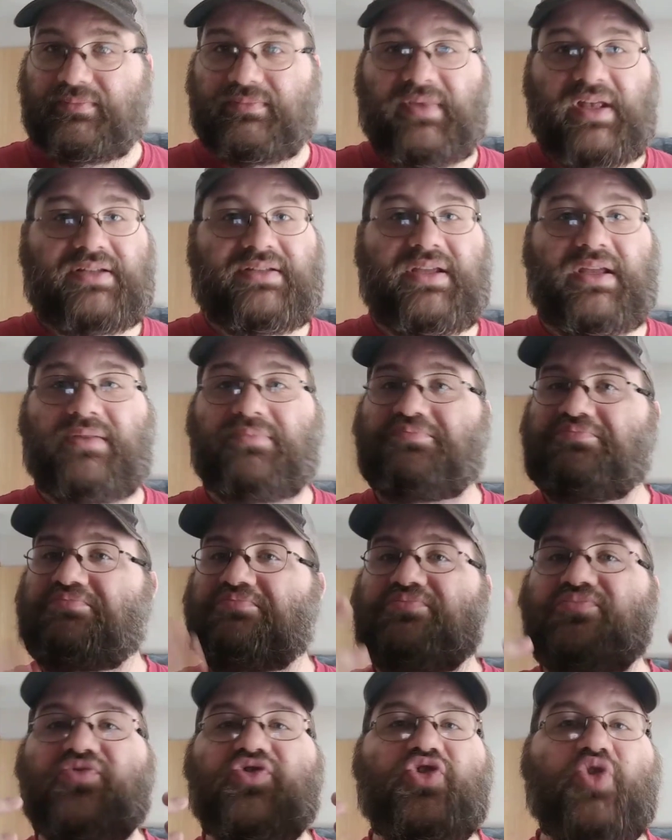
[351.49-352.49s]
That's it.
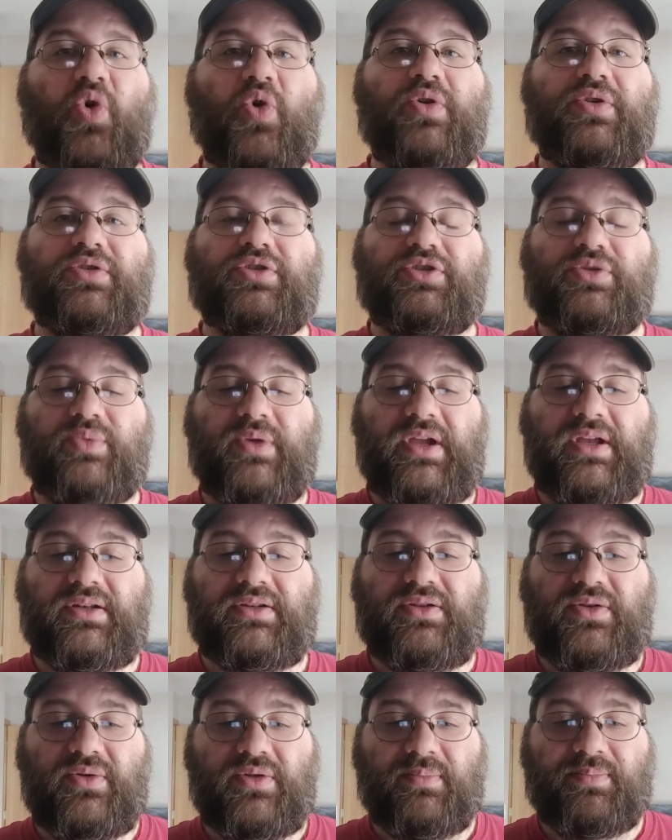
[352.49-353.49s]
Short and
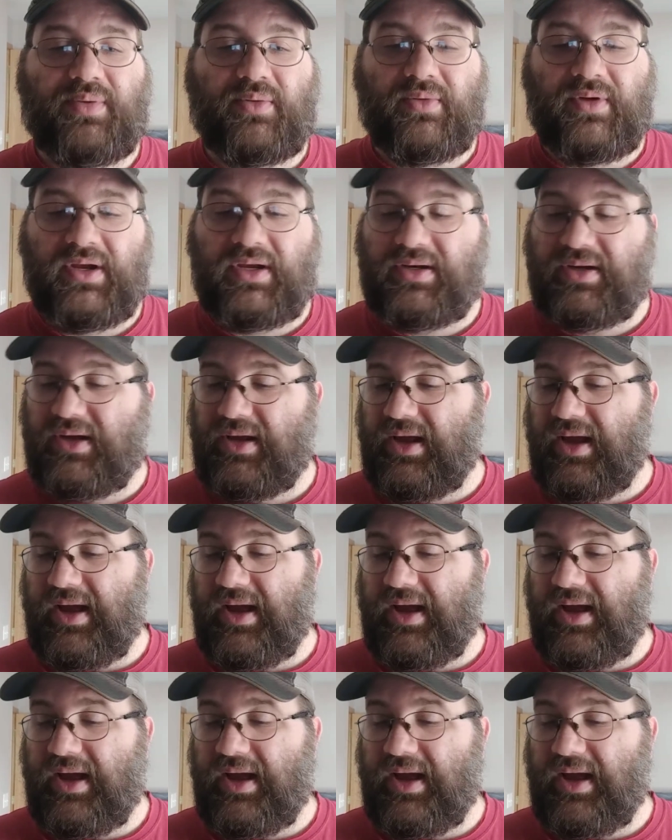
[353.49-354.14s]
sweet, to the point.